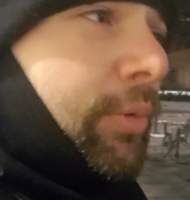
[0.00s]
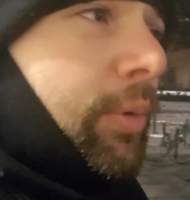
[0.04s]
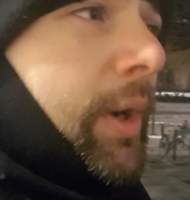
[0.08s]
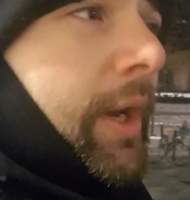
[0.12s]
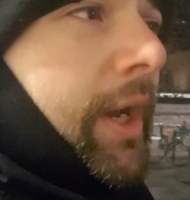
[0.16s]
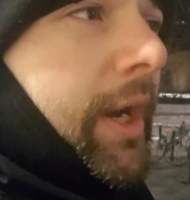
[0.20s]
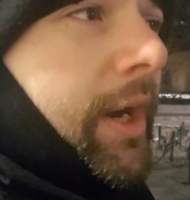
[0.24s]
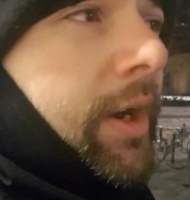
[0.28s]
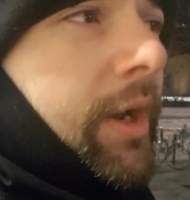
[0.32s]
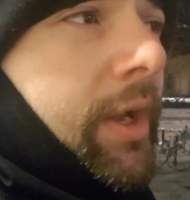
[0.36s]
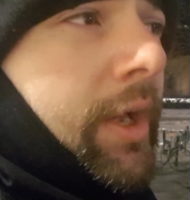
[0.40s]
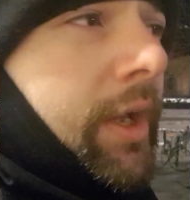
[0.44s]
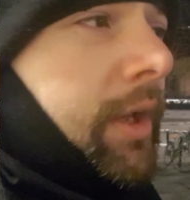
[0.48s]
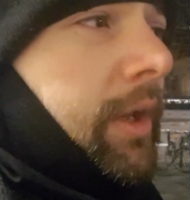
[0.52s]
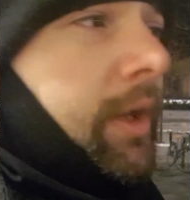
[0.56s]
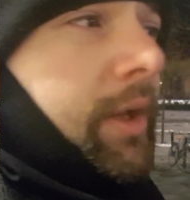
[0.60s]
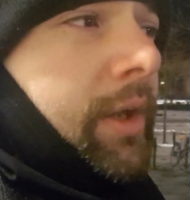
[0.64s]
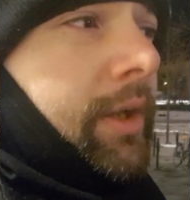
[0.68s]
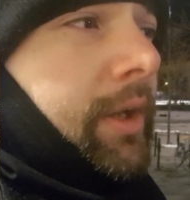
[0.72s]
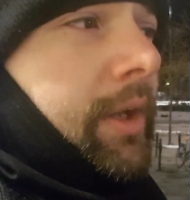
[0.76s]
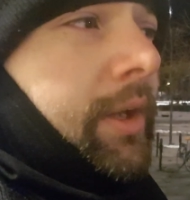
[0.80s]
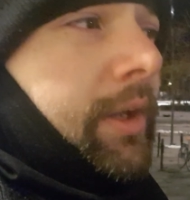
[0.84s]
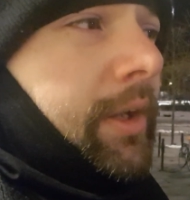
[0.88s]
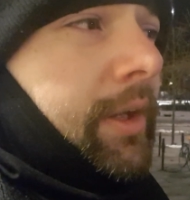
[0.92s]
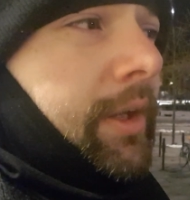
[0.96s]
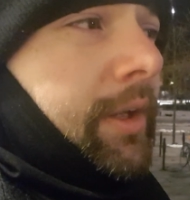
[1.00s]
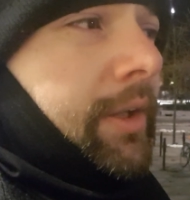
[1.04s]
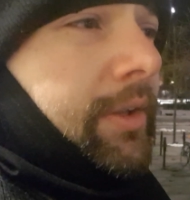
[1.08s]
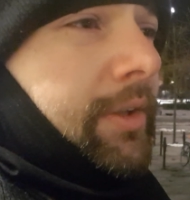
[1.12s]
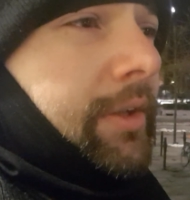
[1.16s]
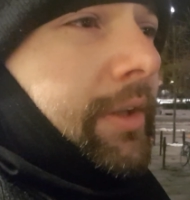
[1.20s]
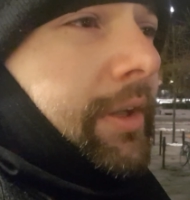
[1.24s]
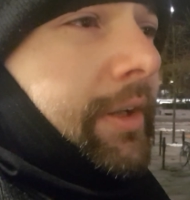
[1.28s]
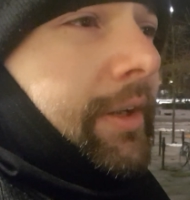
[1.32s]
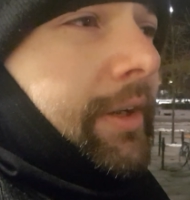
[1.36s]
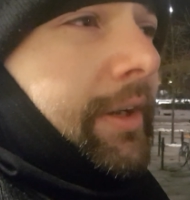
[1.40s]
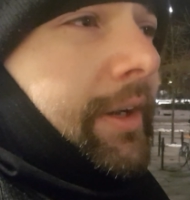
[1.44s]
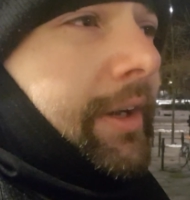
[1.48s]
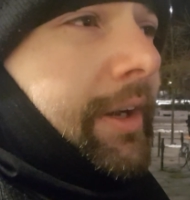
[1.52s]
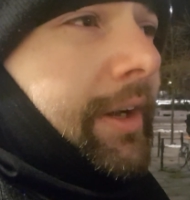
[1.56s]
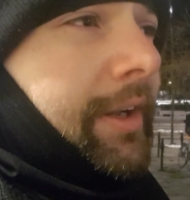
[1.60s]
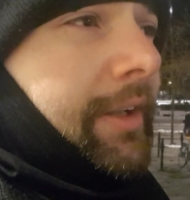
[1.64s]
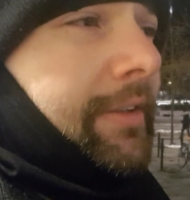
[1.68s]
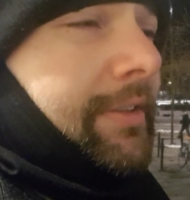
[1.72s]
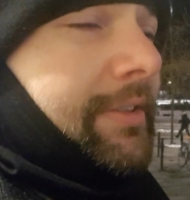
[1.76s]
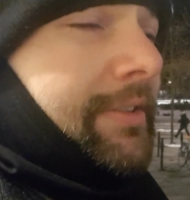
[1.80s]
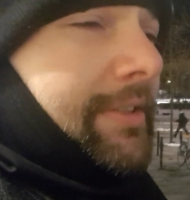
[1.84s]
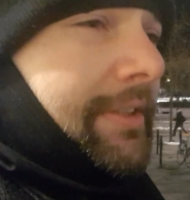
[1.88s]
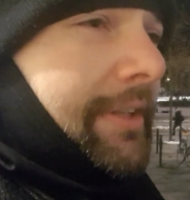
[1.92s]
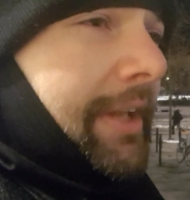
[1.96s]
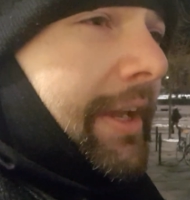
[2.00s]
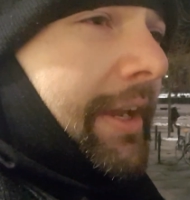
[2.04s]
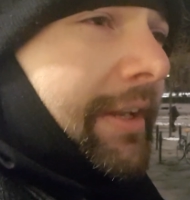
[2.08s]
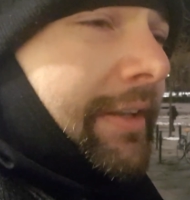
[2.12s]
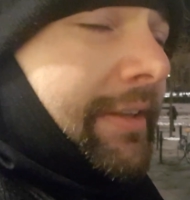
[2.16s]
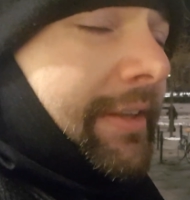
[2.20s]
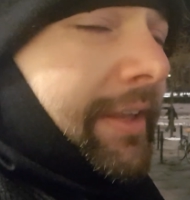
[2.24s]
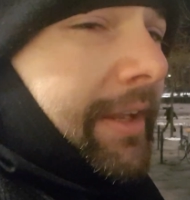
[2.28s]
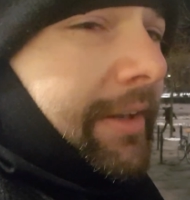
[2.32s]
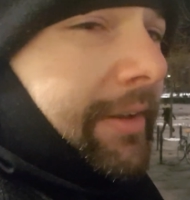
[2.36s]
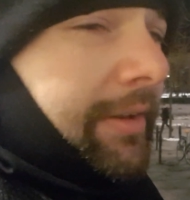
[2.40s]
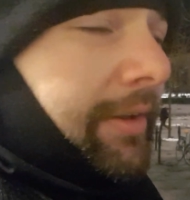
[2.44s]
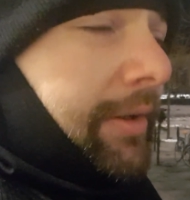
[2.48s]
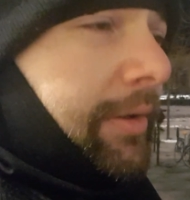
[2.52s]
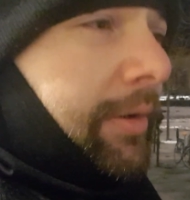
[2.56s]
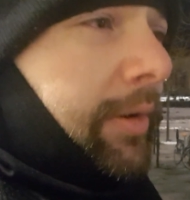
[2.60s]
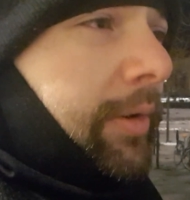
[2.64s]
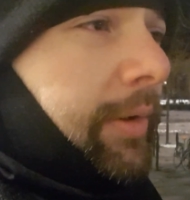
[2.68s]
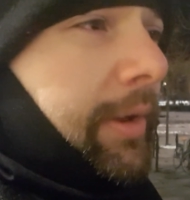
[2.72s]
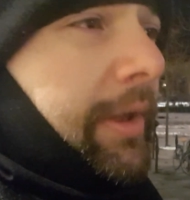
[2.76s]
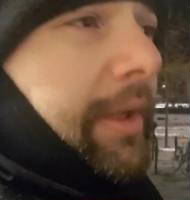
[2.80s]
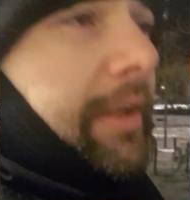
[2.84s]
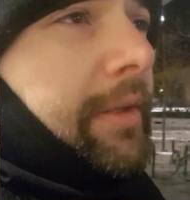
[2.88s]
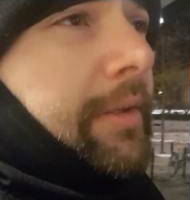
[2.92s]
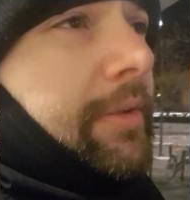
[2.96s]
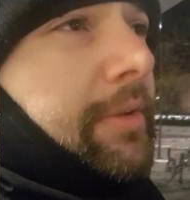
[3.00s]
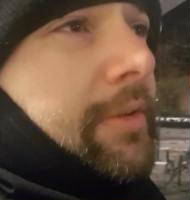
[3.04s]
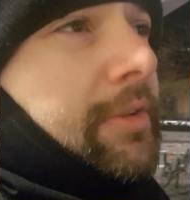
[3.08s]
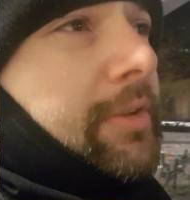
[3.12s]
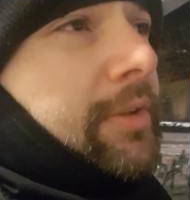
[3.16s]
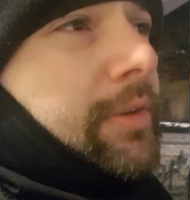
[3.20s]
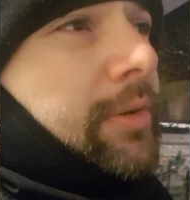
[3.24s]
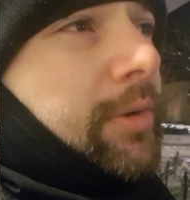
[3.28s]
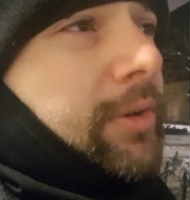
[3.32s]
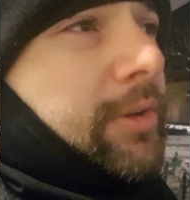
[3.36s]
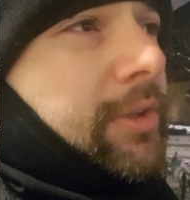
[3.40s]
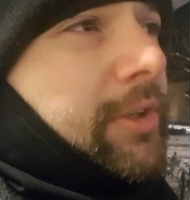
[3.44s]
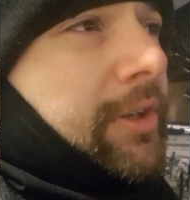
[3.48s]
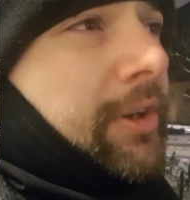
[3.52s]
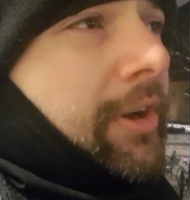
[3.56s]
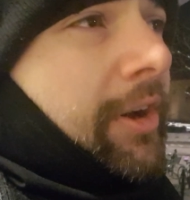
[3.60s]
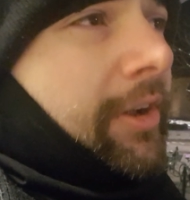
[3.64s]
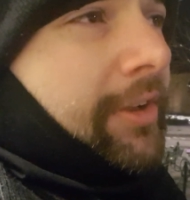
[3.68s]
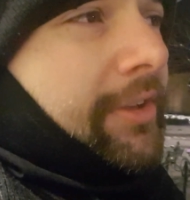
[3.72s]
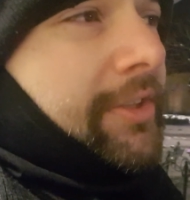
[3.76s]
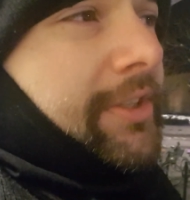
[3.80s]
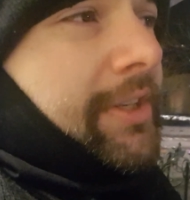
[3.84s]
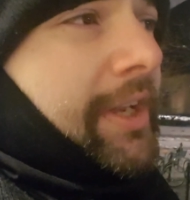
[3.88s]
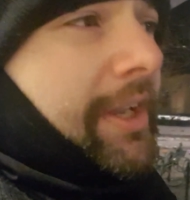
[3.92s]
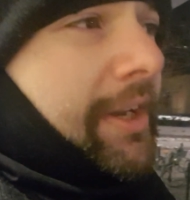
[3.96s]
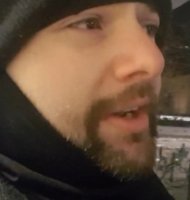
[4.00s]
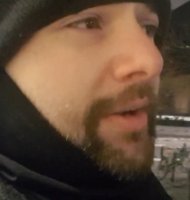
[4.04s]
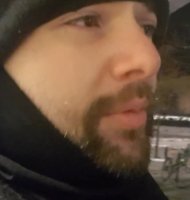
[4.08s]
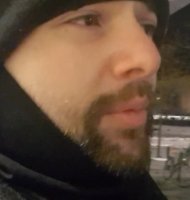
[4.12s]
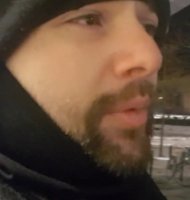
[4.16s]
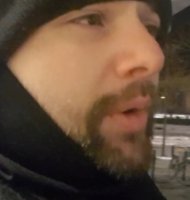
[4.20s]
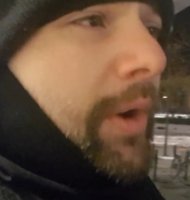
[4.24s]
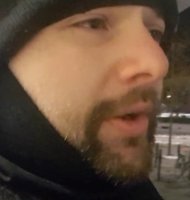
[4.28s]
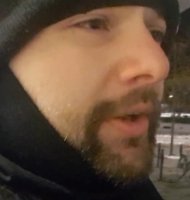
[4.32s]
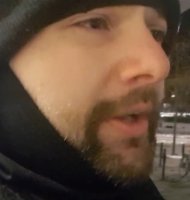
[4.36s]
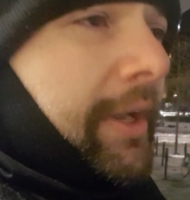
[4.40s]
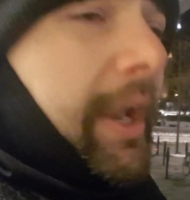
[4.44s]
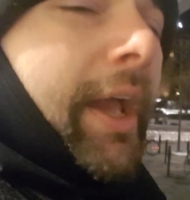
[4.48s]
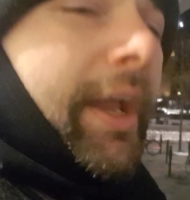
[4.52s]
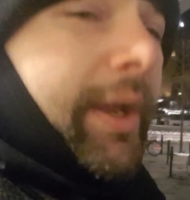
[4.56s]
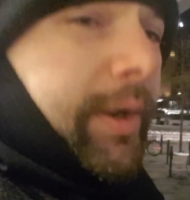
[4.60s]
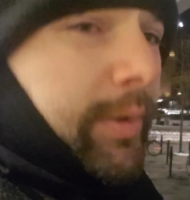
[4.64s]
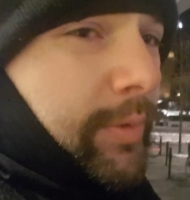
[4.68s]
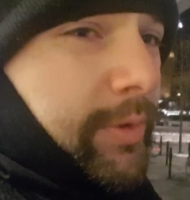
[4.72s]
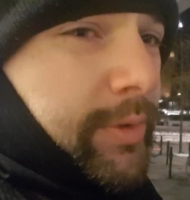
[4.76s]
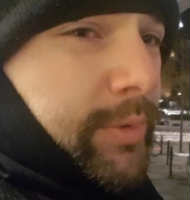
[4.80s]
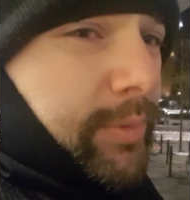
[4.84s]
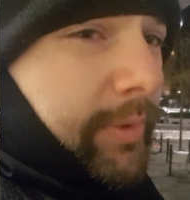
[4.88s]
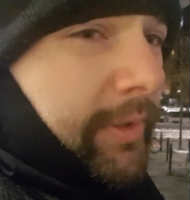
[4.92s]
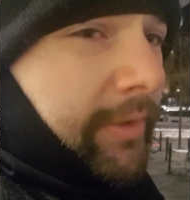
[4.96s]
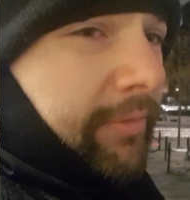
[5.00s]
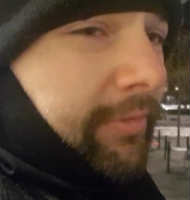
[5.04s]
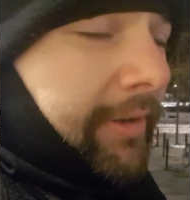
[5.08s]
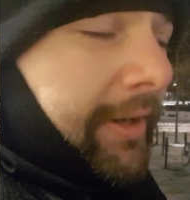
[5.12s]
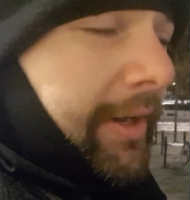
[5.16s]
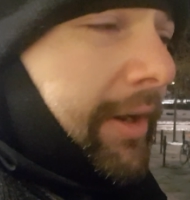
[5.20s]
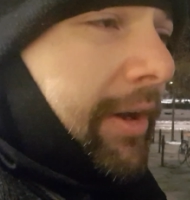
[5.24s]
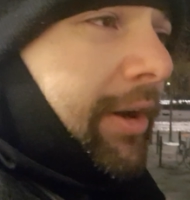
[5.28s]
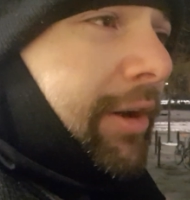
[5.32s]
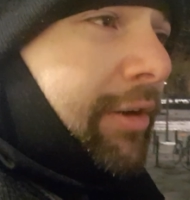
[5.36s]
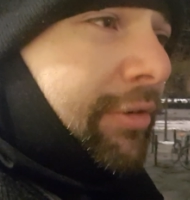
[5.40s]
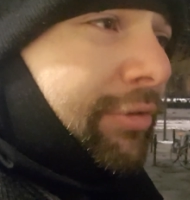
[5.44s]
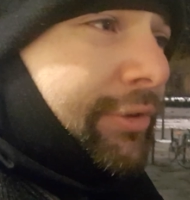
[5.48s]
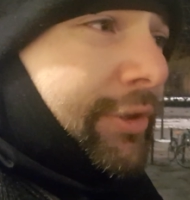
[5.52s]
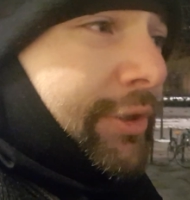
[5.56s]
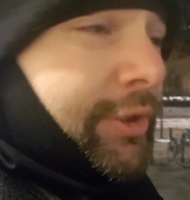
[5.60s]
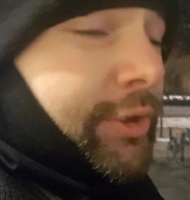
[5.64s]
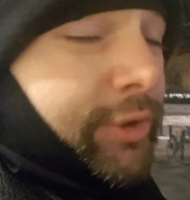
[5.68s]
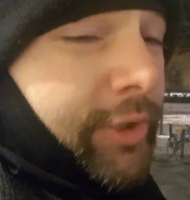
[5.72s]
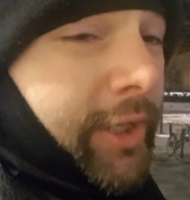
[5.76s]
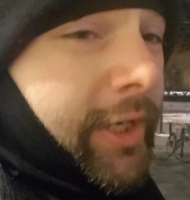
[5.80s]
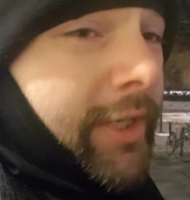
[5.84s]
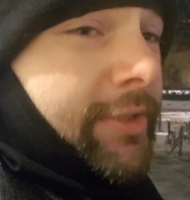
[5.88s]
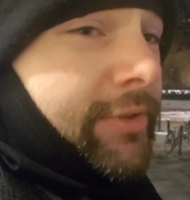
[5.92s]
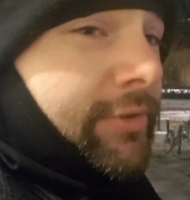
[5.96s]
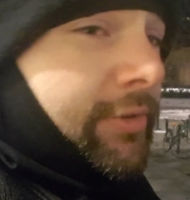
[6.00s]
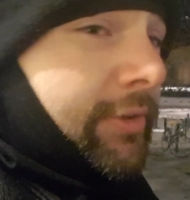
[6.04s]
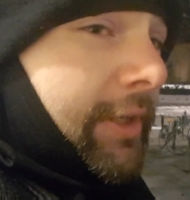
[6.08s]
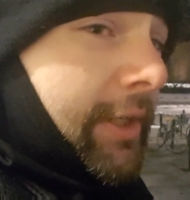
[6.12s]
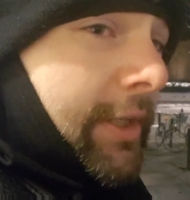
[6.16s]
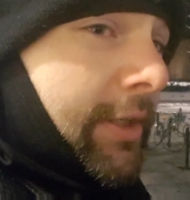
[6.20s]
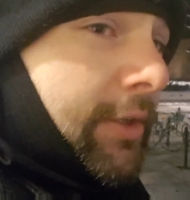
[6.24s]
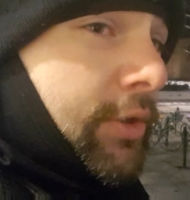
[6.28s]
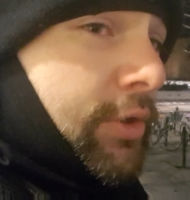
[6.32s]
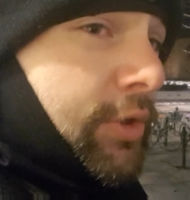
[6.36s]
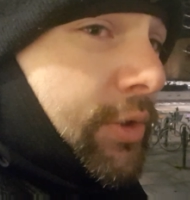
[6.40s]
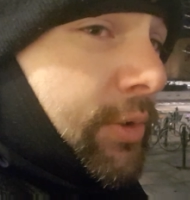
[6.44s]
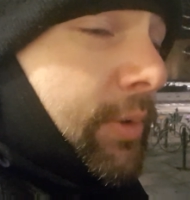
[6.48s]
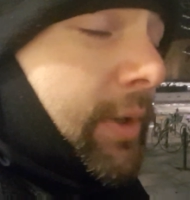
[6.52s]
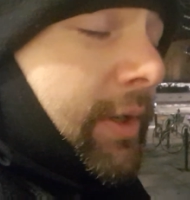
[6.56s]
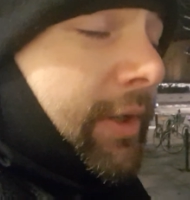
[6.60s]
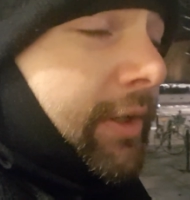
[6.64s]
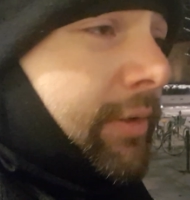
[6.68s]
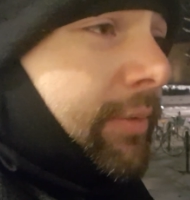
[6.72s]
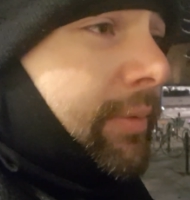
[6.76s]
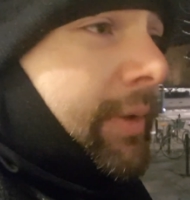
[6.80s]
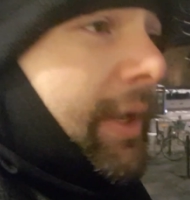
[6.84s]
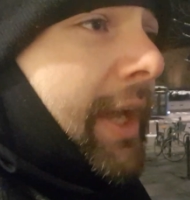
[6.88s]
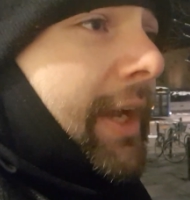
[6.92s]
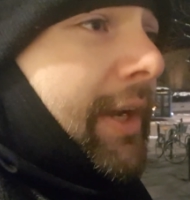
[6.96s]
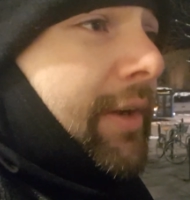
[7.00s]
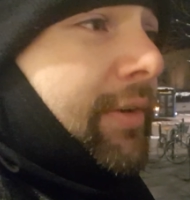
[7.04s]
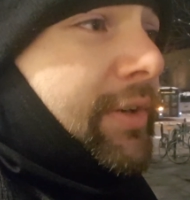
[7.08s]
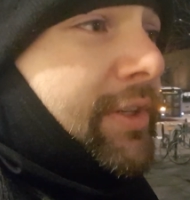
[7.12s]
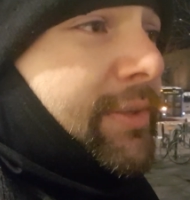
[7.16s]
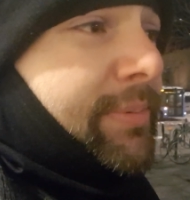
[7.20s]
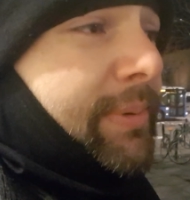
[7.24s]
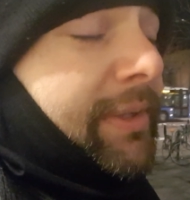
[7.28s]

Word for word: where I'll state that, you know, your knowledge in one language will very often transfer into a new language,